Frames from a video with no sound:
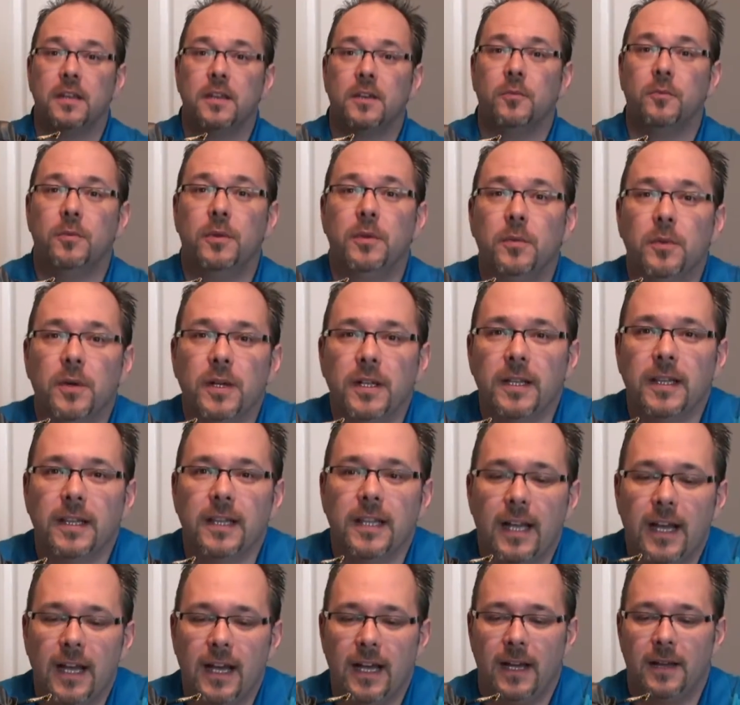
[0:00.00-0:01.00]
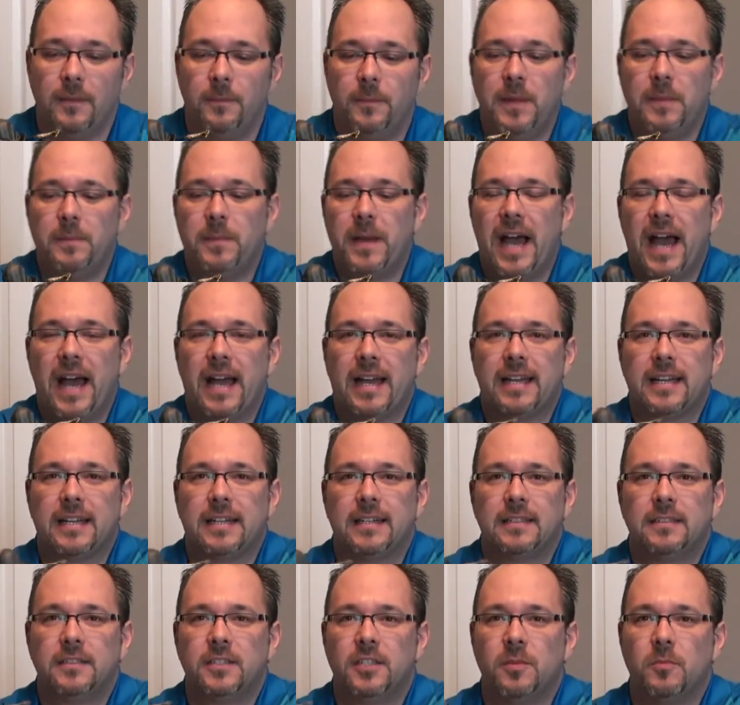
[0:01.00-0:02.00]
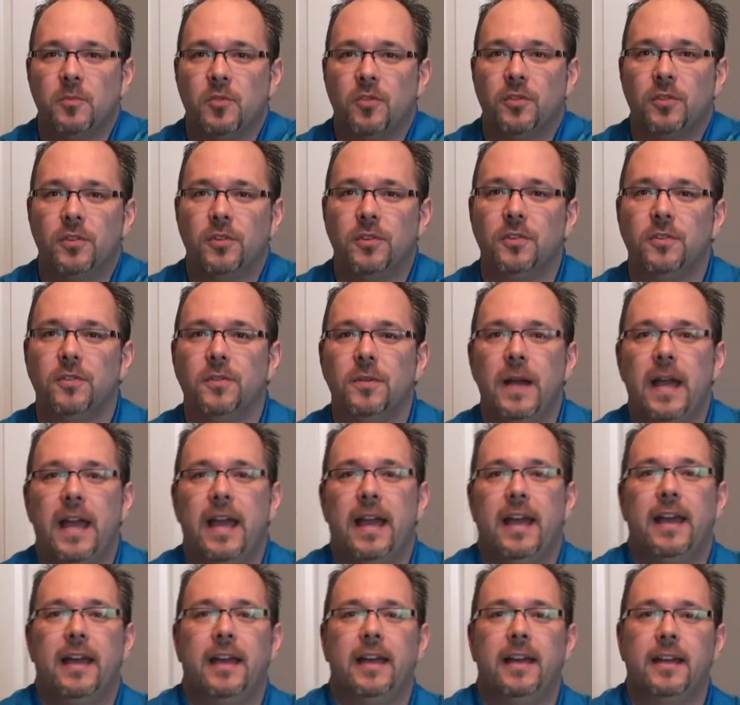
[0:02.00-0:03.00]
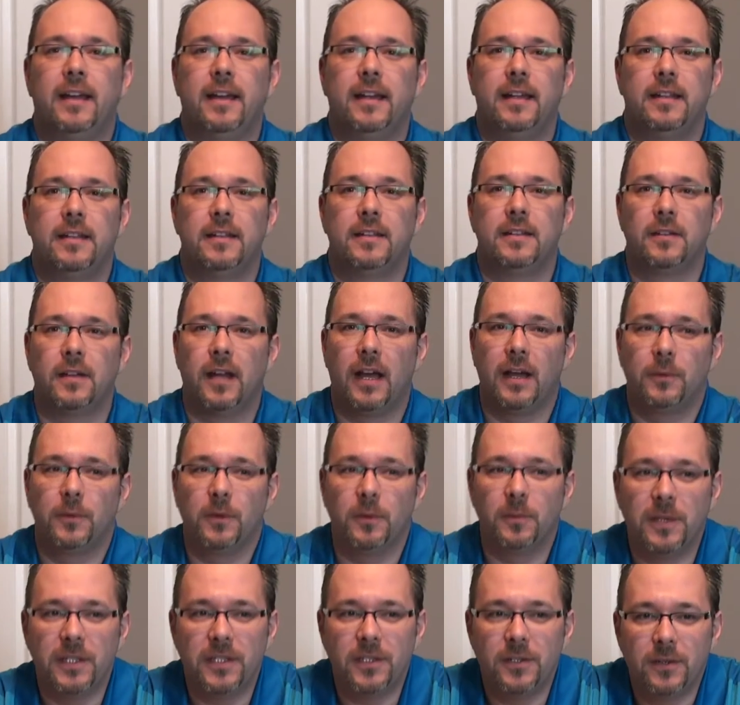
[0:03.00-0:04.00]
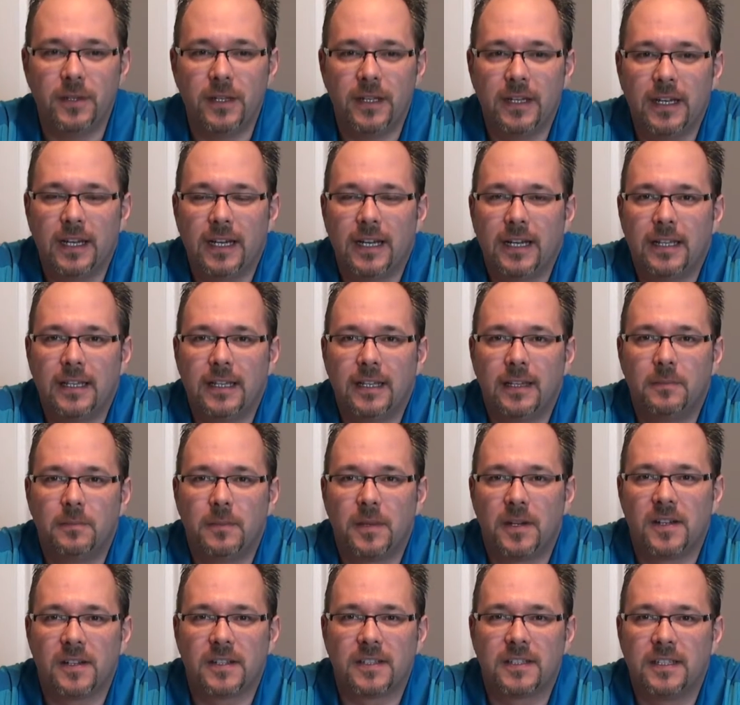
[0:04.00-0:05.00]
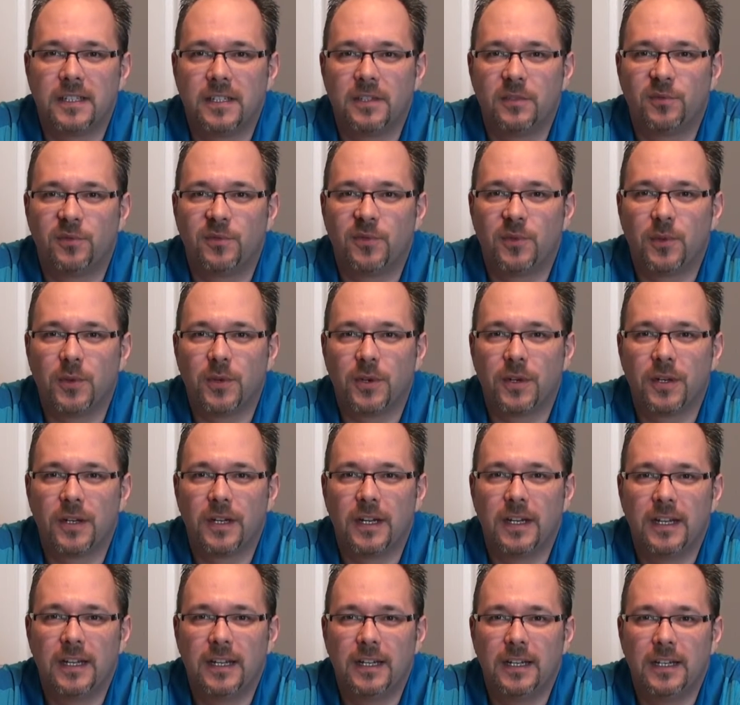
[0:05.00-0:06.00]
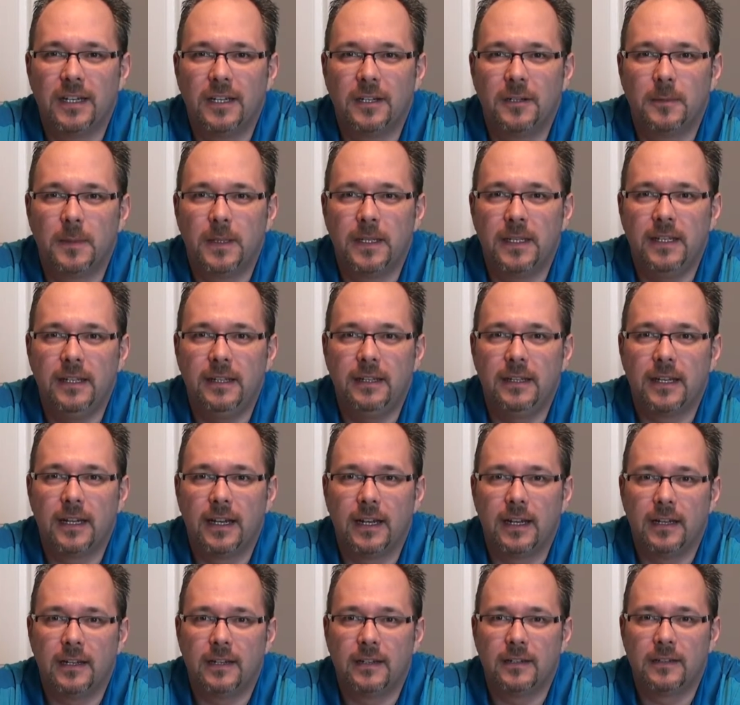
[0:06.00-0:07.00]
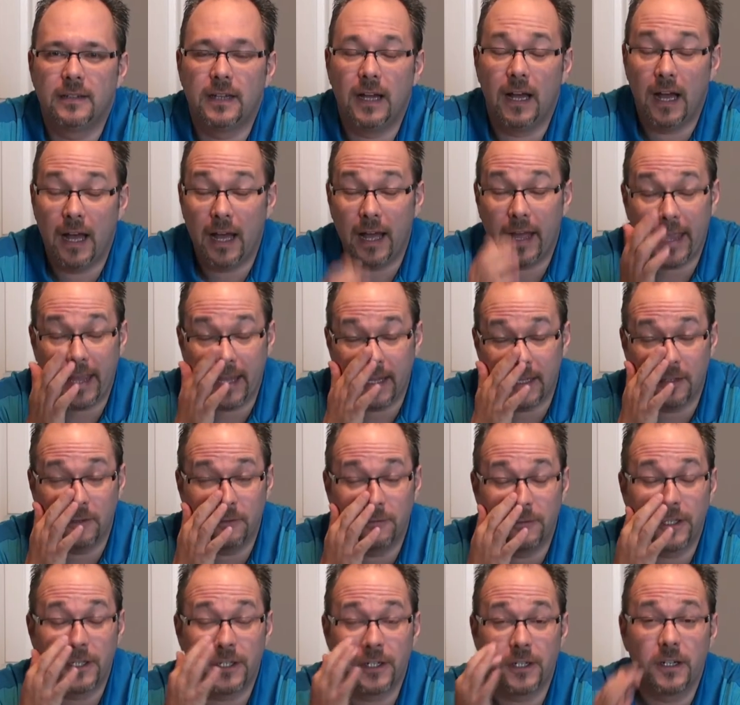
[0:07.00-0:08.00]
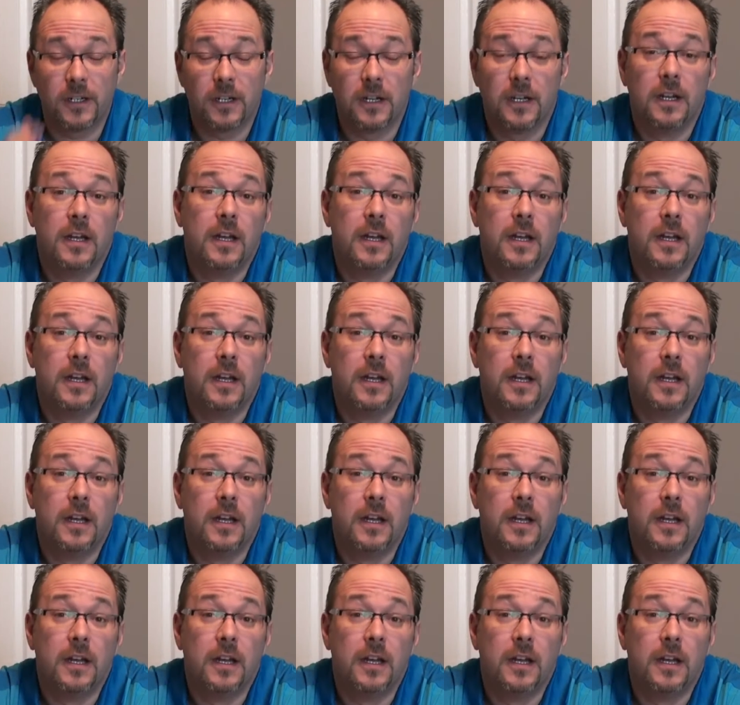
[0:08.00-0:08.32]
We will be back tomorrow, and I will be doing the unboxing for a Nika Halo figure.